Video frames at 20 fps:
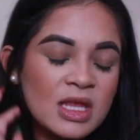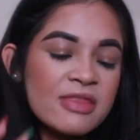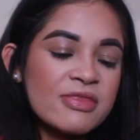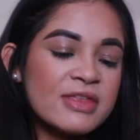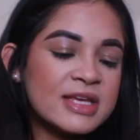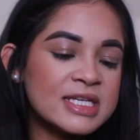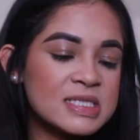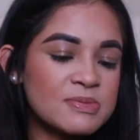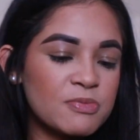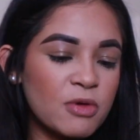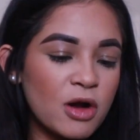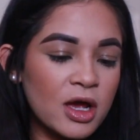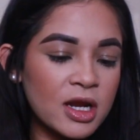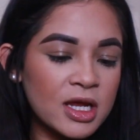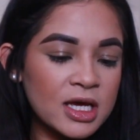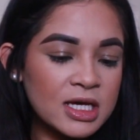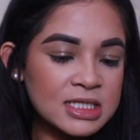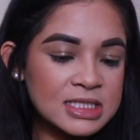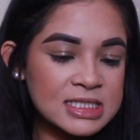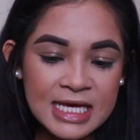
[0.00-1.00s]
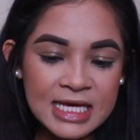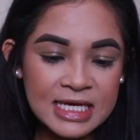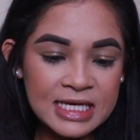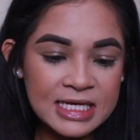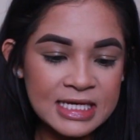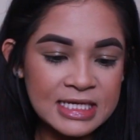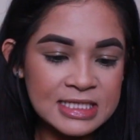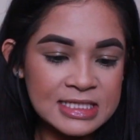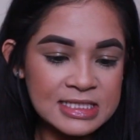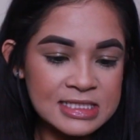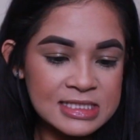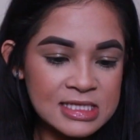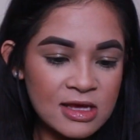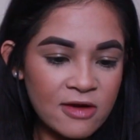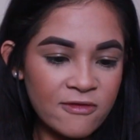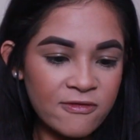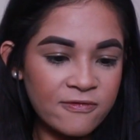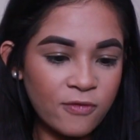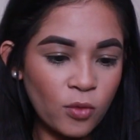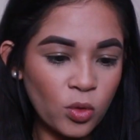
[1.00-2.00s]
This product is
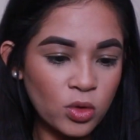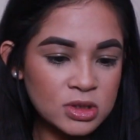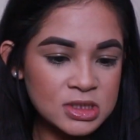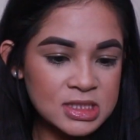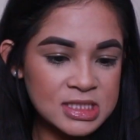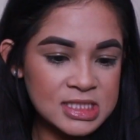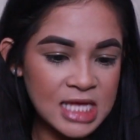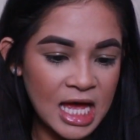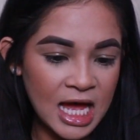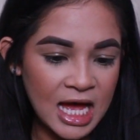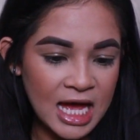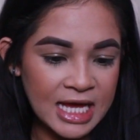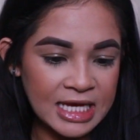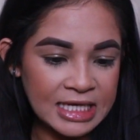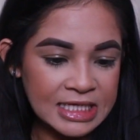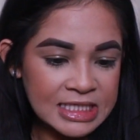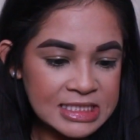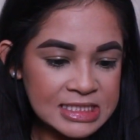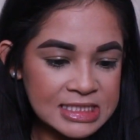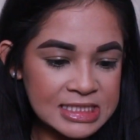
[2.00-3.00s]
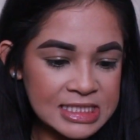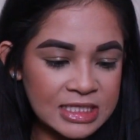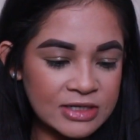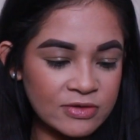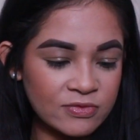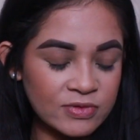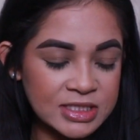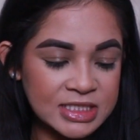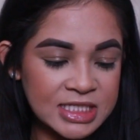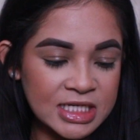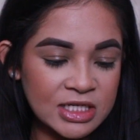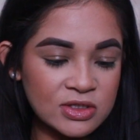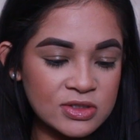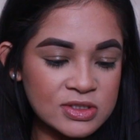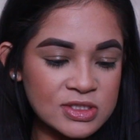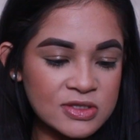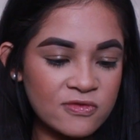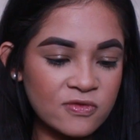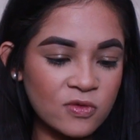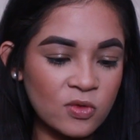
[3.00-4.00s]
full size. It
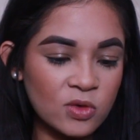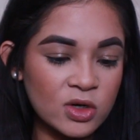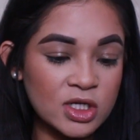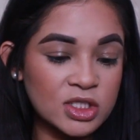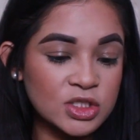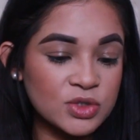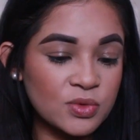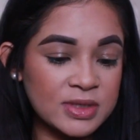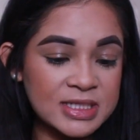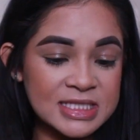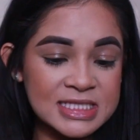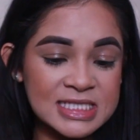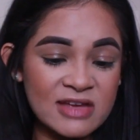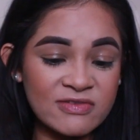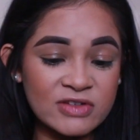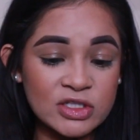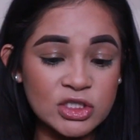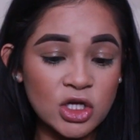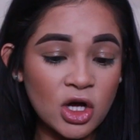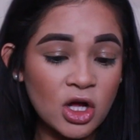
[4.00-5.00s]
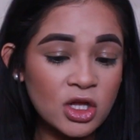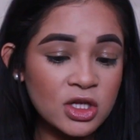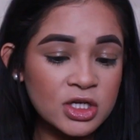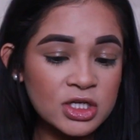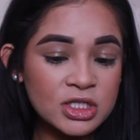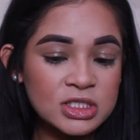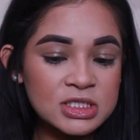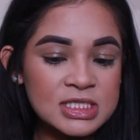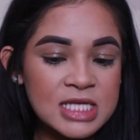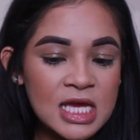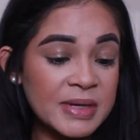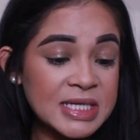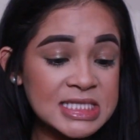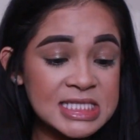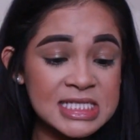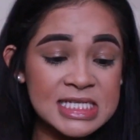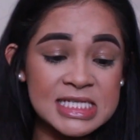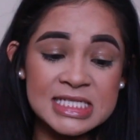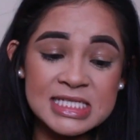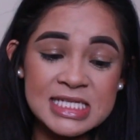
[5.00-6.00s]
retails for $27.
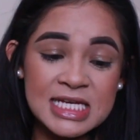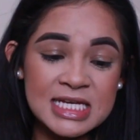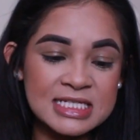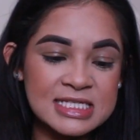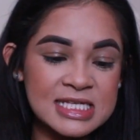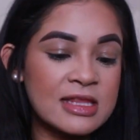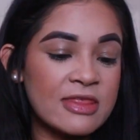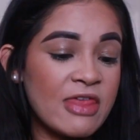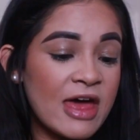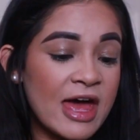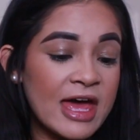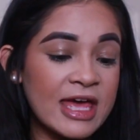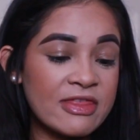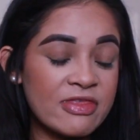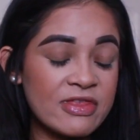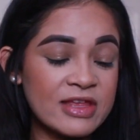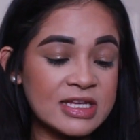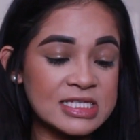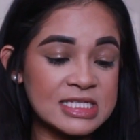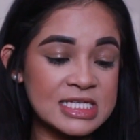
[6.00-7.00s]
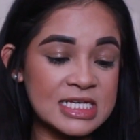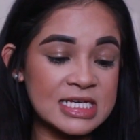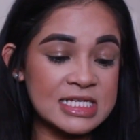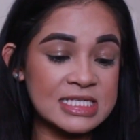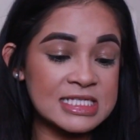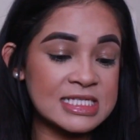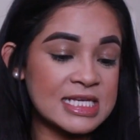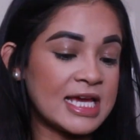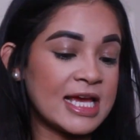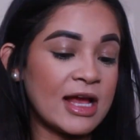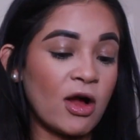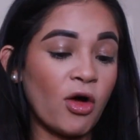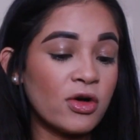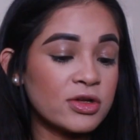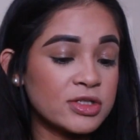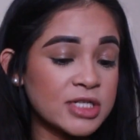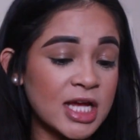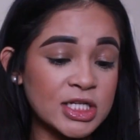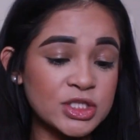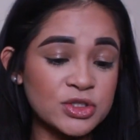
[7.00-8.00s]
Basically, it says that this is a
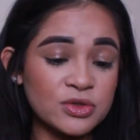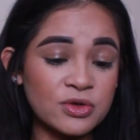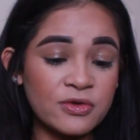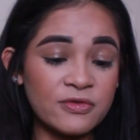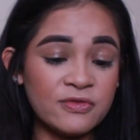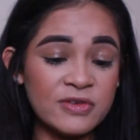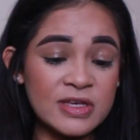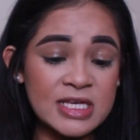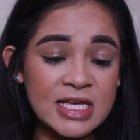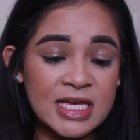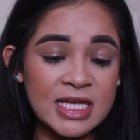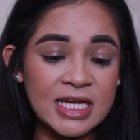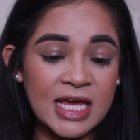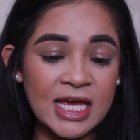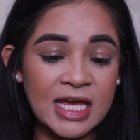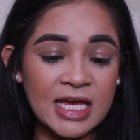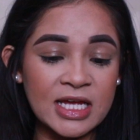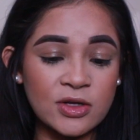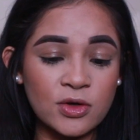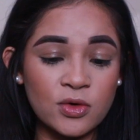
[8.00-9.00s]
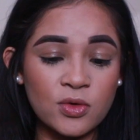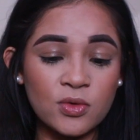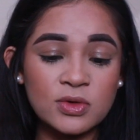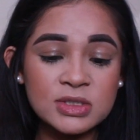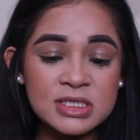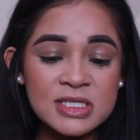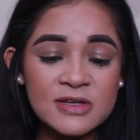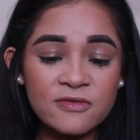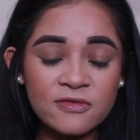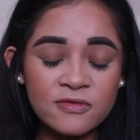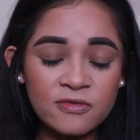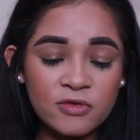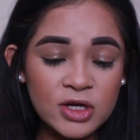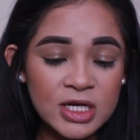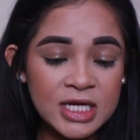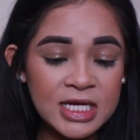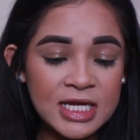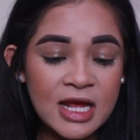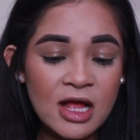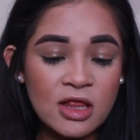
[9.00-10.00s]
all-natural, vegan, and
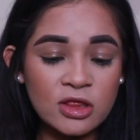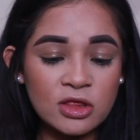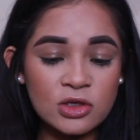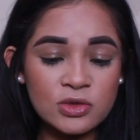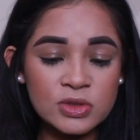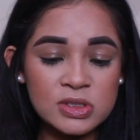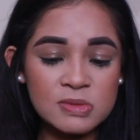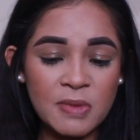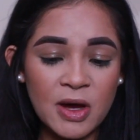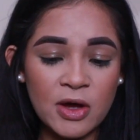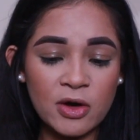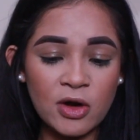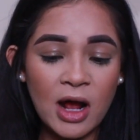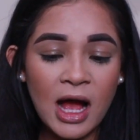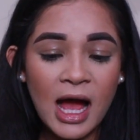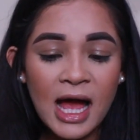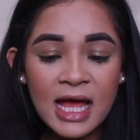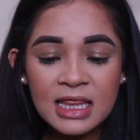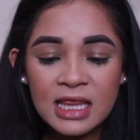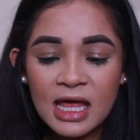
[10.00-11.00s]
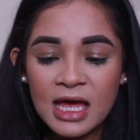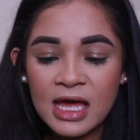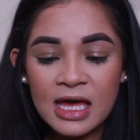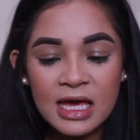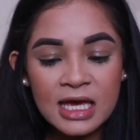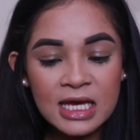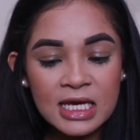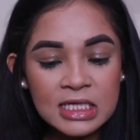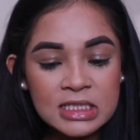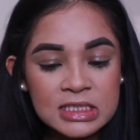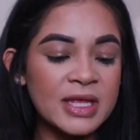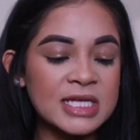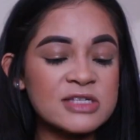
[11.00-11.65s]
cruelty-free loose powder highlight.